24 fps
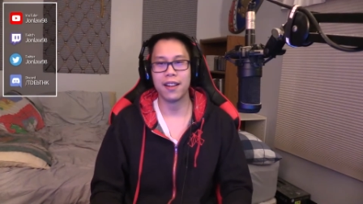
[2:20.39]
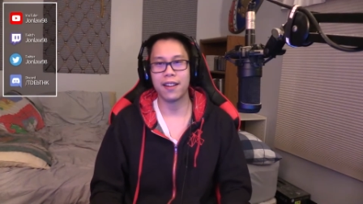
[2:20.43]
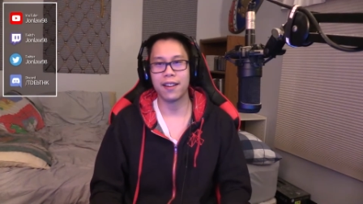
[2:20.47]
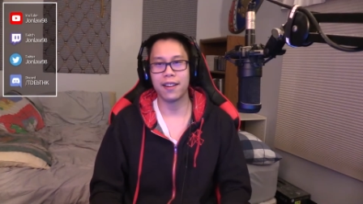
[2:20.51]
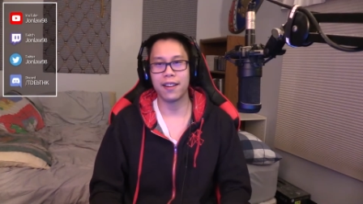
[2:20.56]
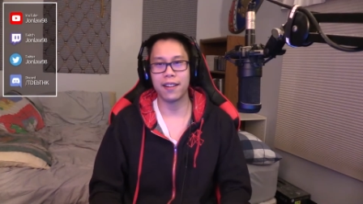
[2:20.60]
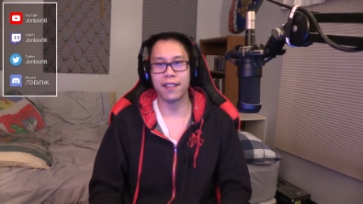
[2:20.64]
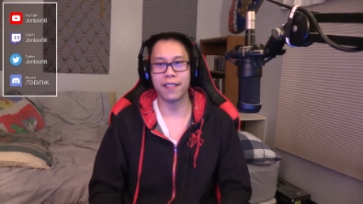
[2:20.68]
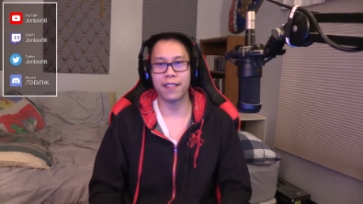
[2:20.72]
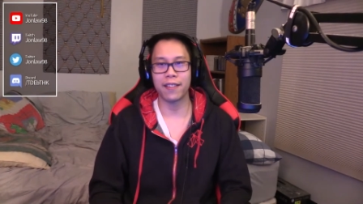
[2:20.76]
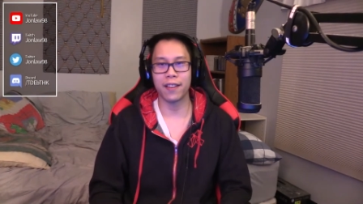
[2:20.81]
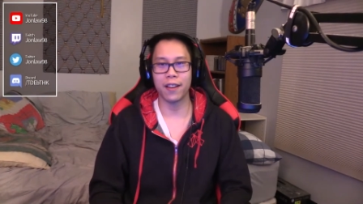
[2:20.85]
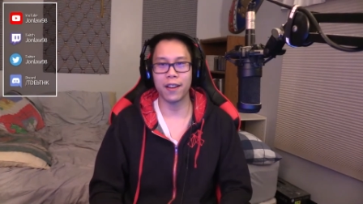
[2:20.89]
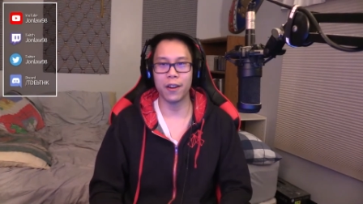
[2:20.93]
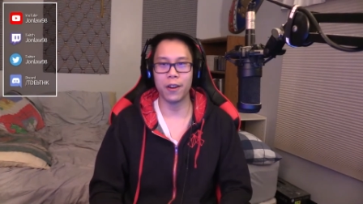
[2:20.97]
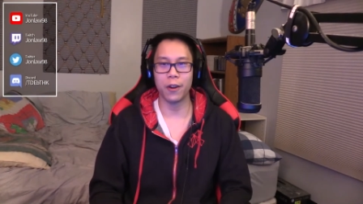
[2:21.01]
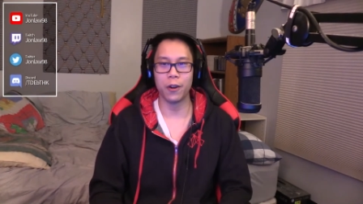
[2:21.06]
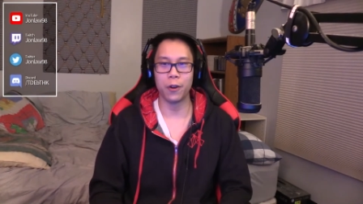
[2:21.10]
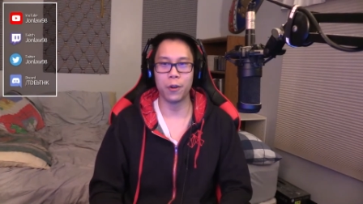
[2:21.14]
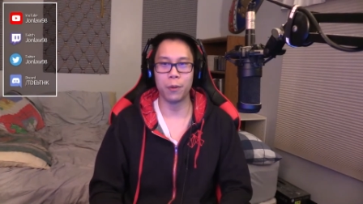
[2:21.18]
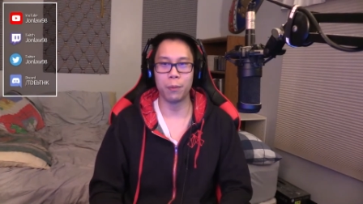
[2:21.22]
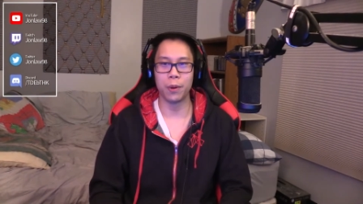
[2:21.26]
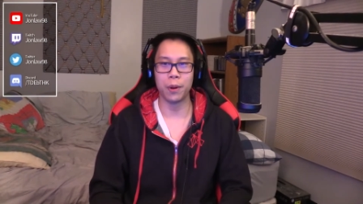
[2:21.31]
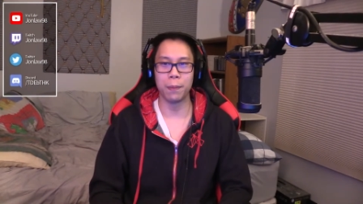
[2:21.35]
just
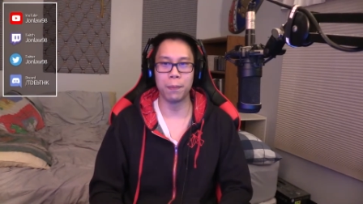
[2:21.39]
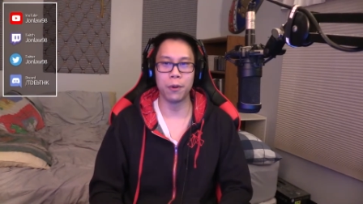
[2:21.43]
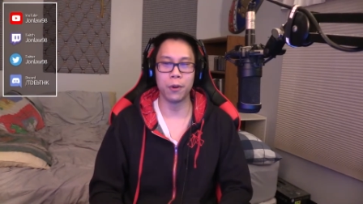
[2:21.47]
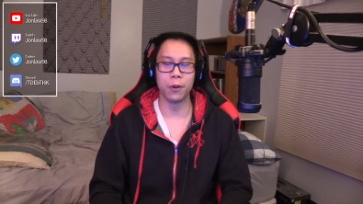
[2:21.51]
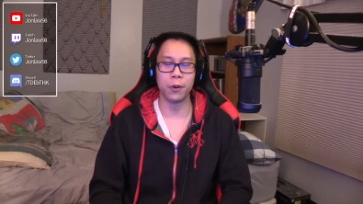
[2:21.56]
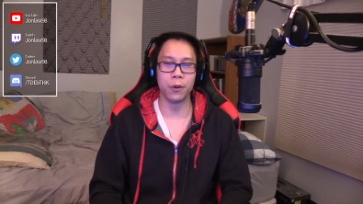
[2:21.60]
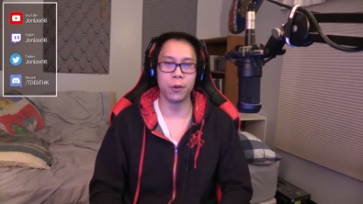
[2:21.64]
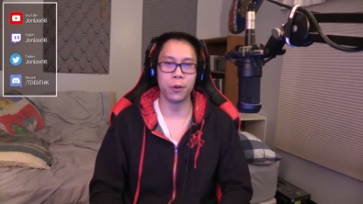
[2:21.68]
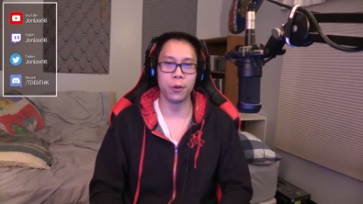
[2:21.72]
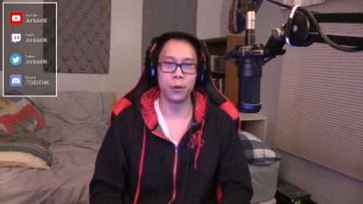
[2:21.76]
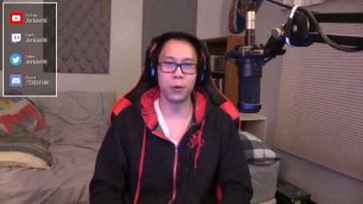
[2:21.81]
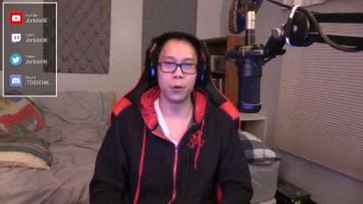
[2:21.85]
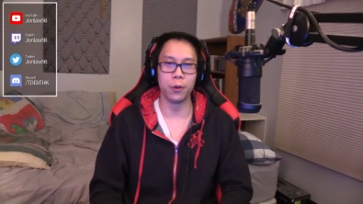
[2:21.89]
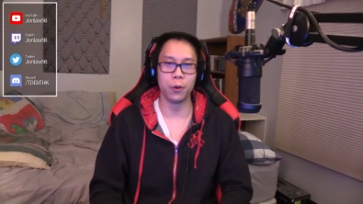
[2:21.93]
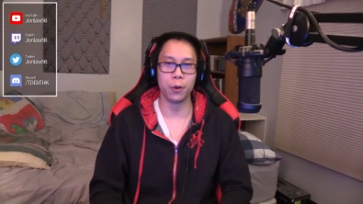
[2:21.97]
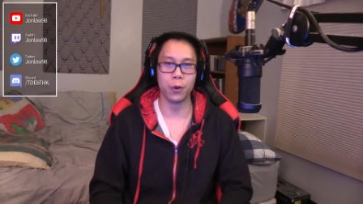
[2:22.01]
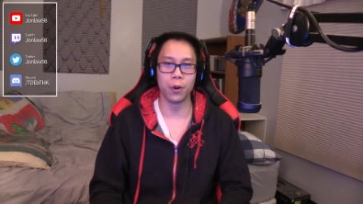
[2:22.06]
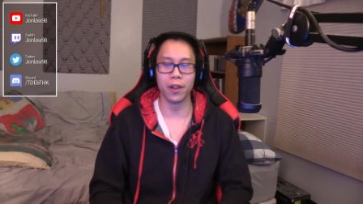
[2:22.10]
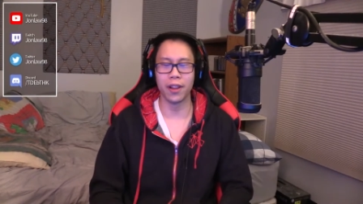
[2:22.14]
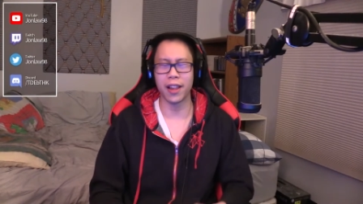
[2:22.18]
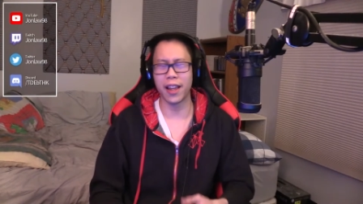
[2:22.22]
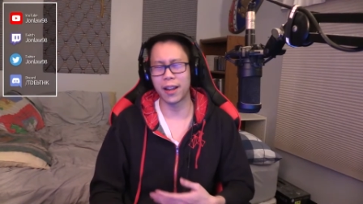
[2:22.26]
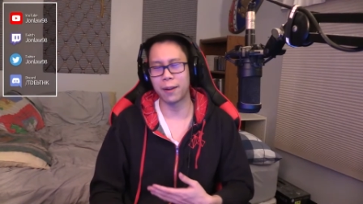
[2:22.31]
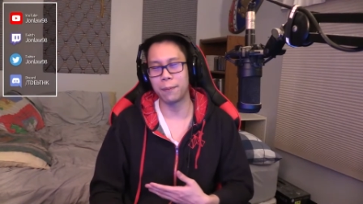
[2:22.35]
so people who
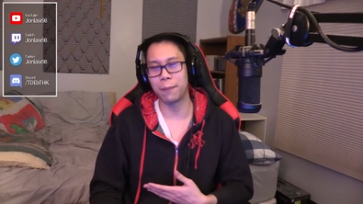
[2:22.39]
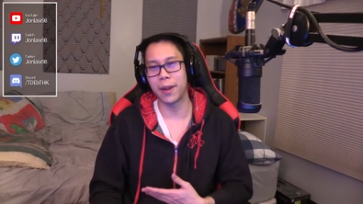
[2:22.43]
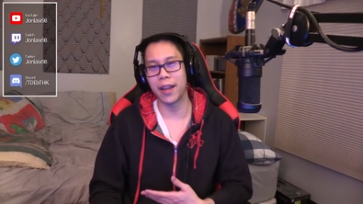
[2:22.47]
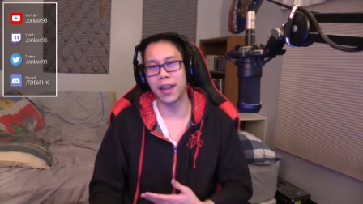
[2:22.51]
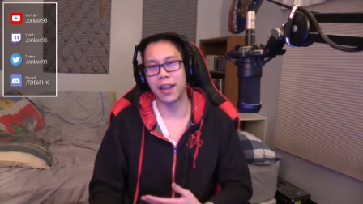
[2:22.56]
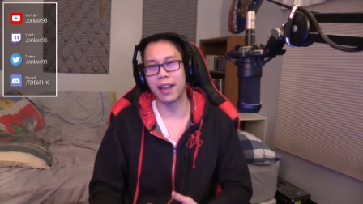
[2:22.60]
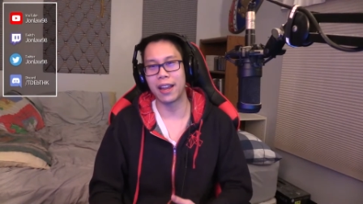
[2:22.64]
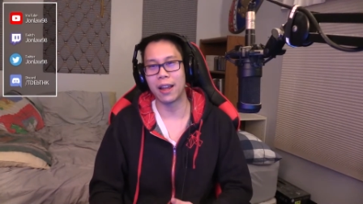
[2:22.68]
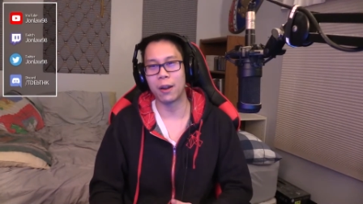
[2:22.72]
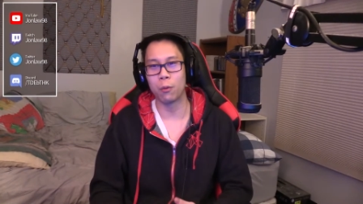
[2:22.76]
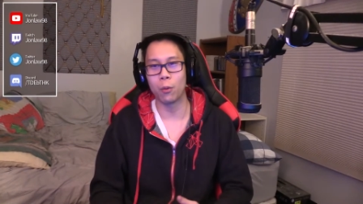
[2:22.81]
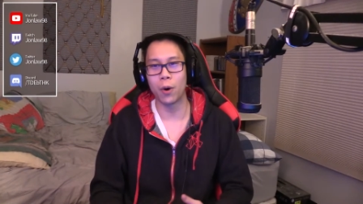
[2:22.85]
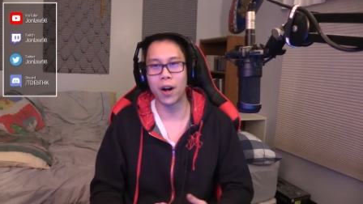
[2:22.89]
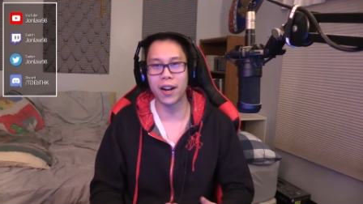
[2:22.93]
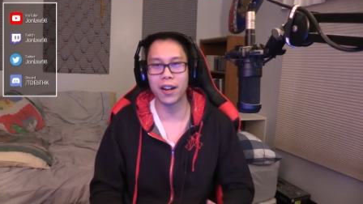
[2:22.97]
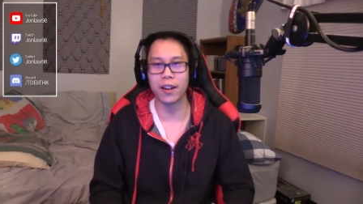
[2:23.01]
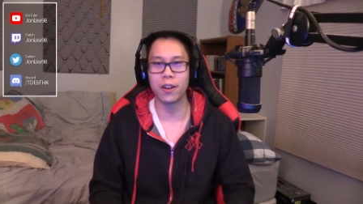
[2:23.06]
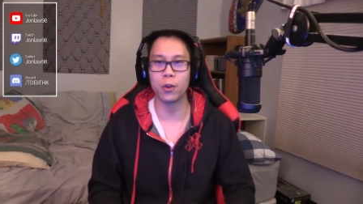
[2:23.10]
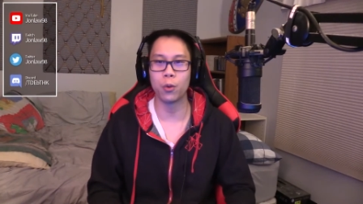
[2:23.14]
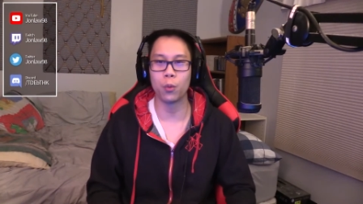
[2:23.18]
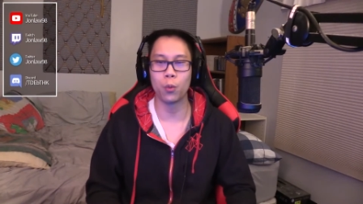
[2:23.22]
were like me and wanted to